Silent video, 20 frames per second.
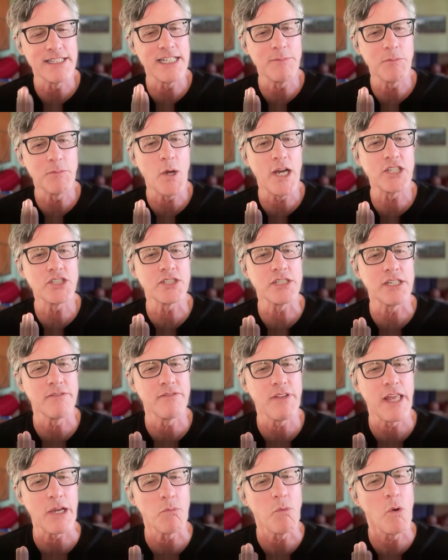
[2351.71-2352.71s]
question of
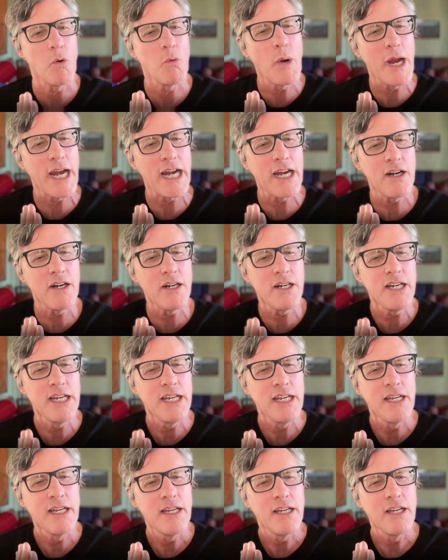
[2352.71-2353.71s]
like, well,
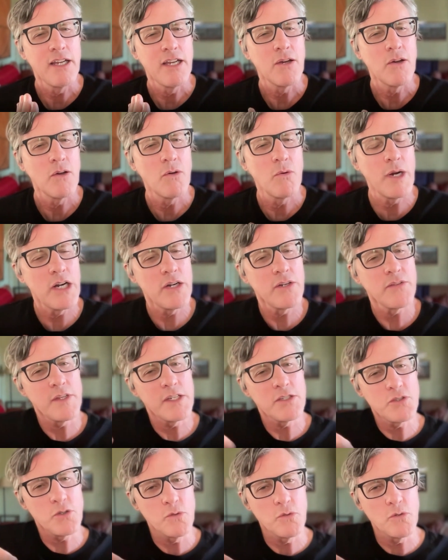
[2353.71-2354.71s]
where's the
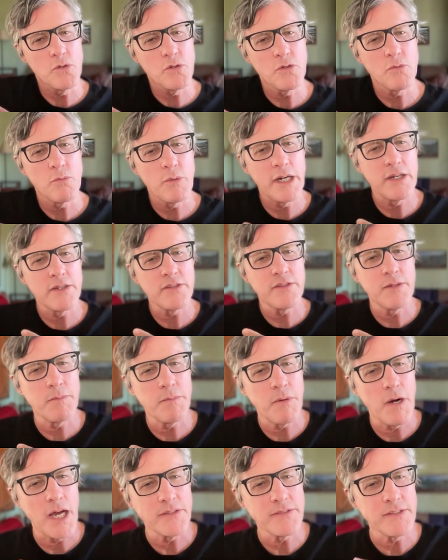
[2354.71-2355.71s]
tool? Where's the
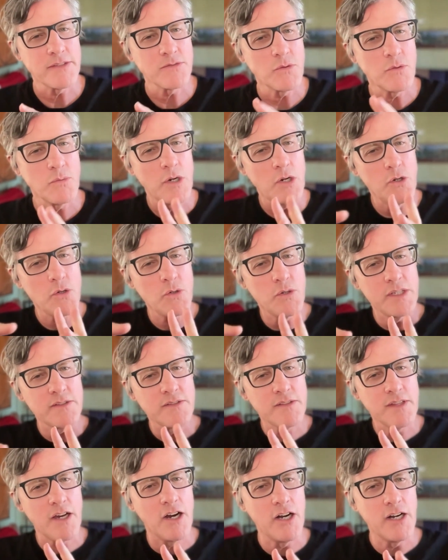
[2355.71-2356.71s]
process? Who is
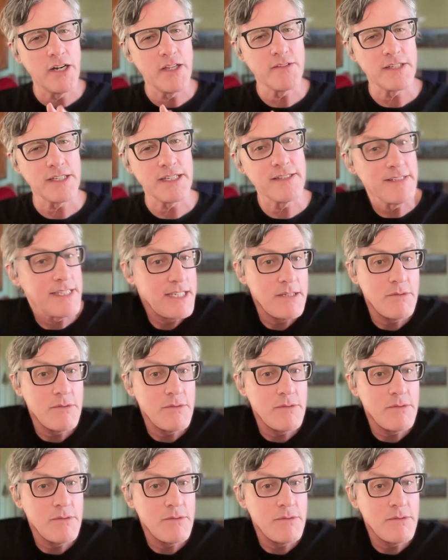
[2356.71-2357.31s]
the artist? Because he was